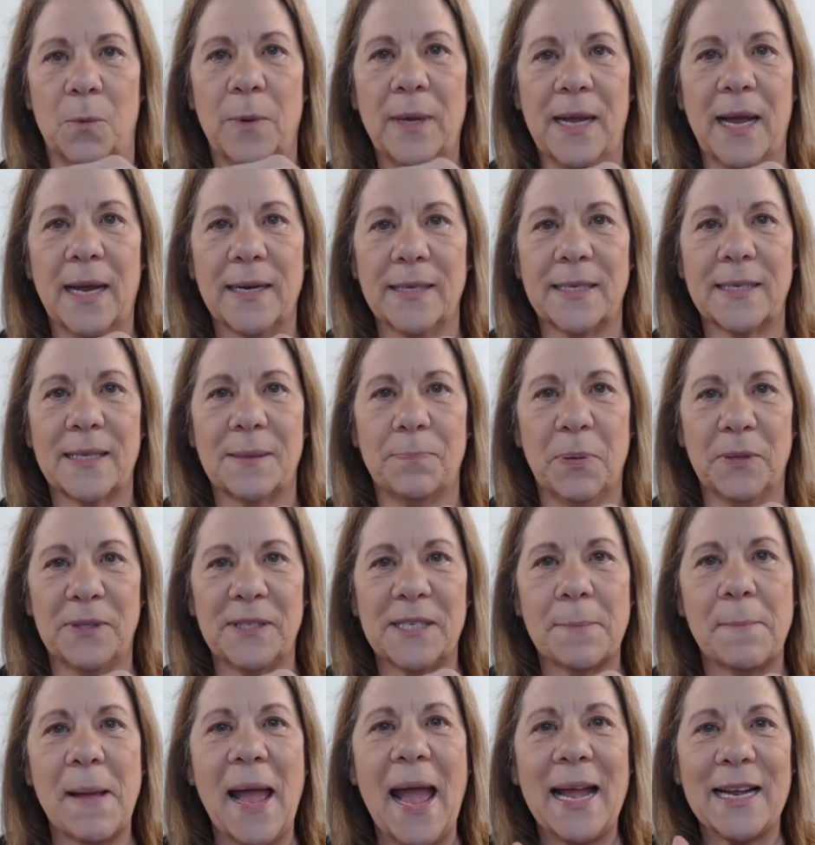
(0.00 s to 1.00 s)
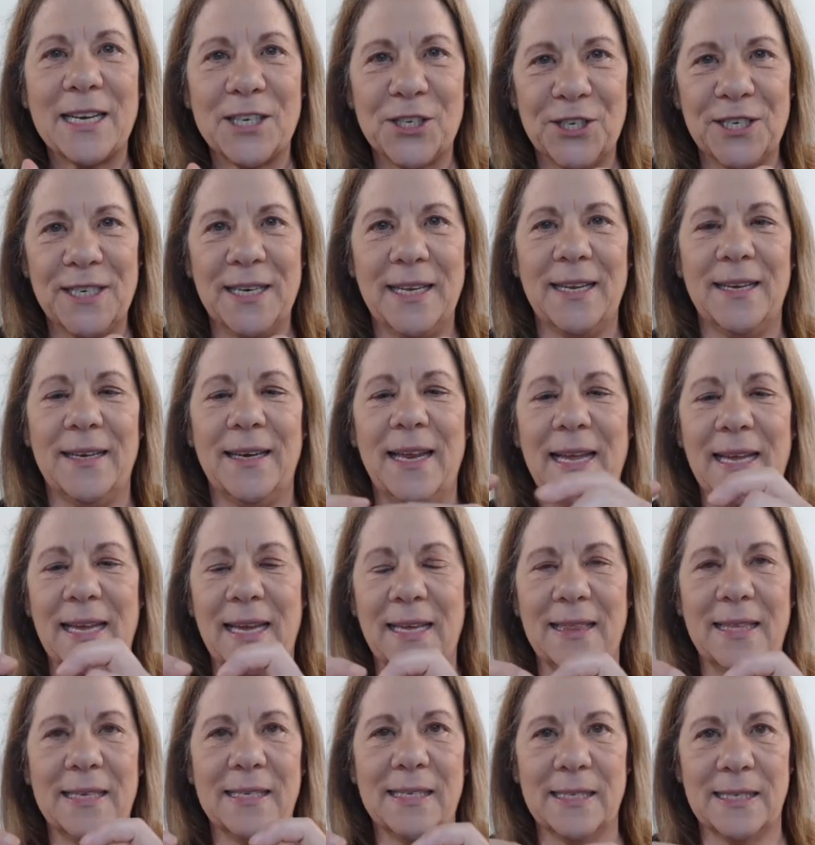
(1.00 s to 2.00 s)
we got to put some action in
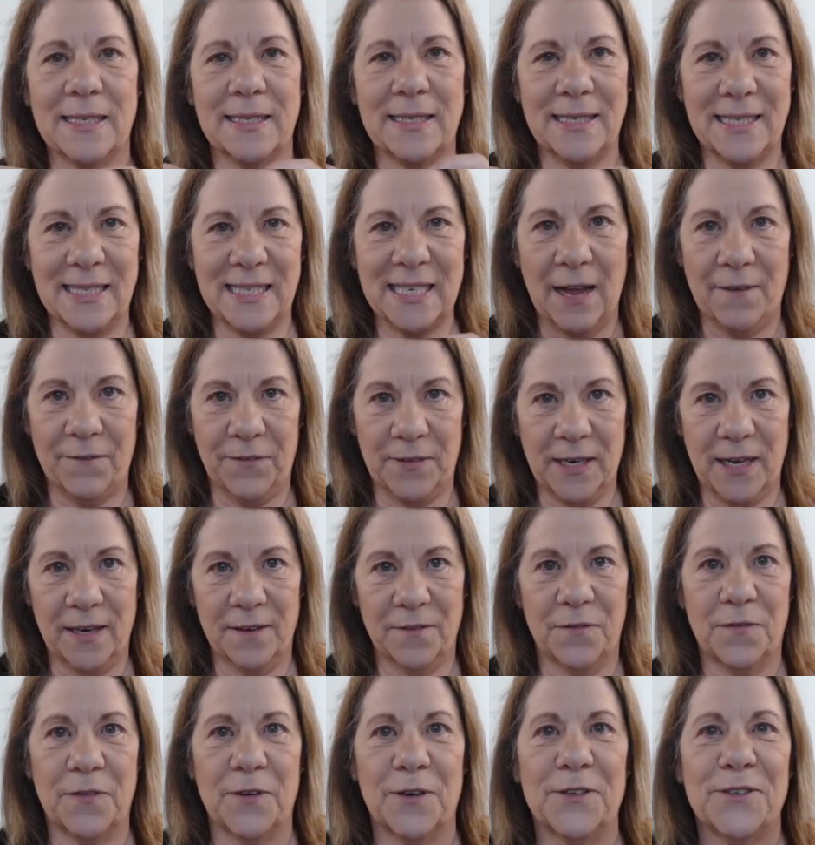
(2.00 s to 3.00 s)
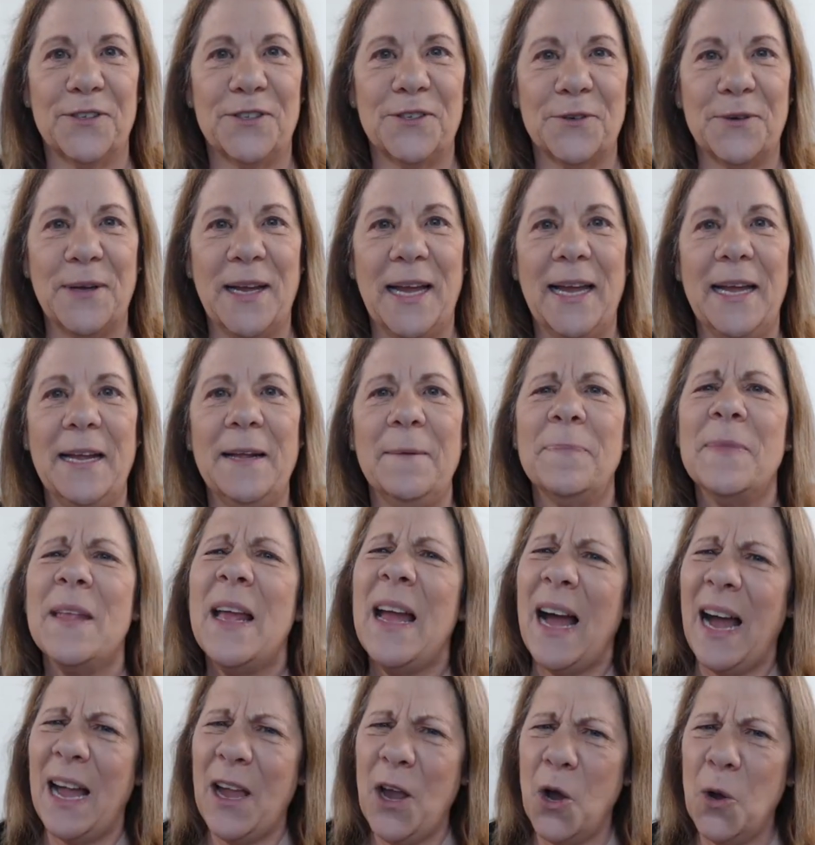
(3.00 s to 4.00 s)
and get this stuff done first. Okay.
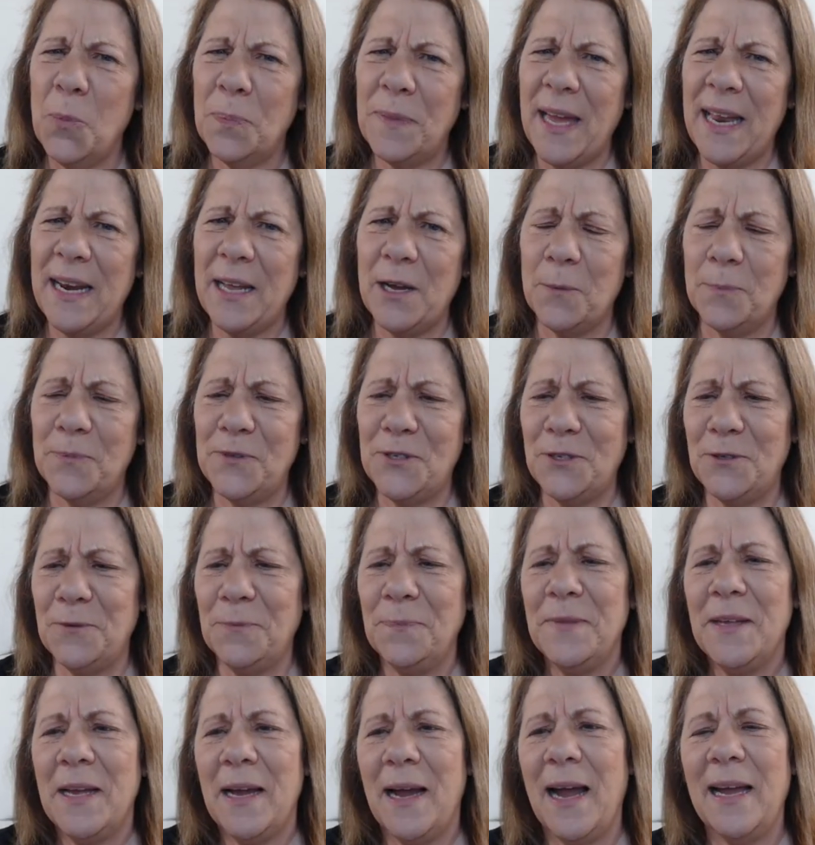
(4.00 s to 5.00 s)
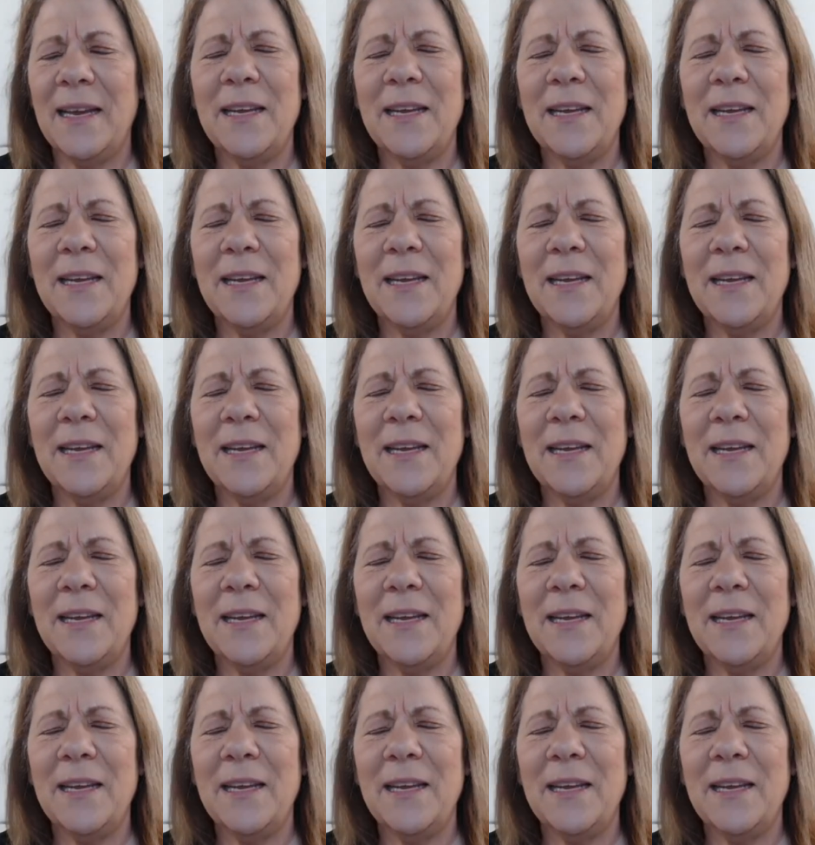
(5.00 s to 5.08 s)
I hope that helped you.